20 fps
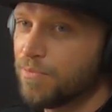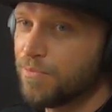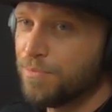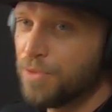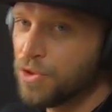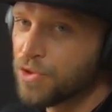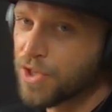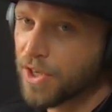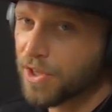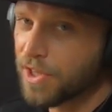
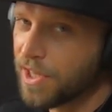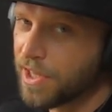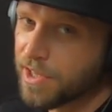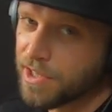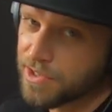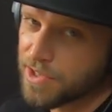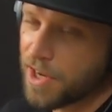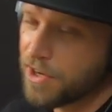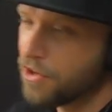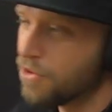musically
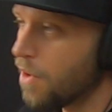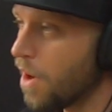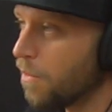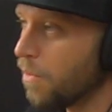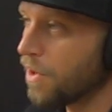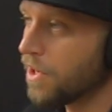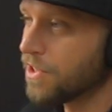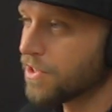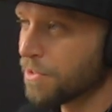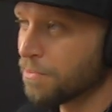because I knew I
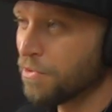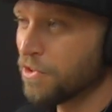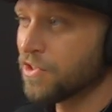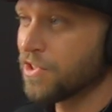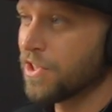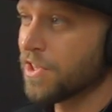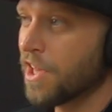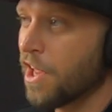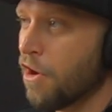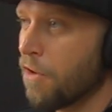wanted to
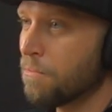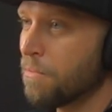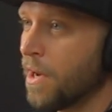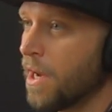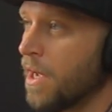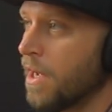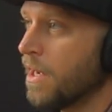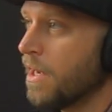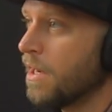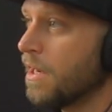push it there,
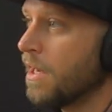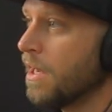but